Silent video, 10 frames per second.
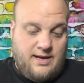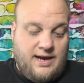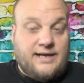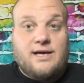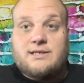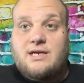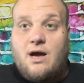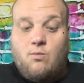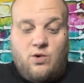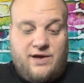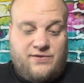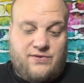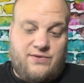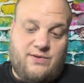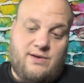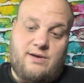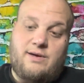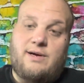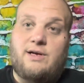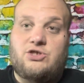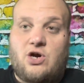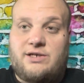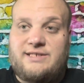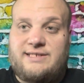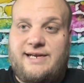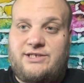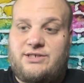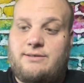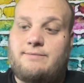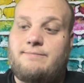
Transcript: it does come with a charging station.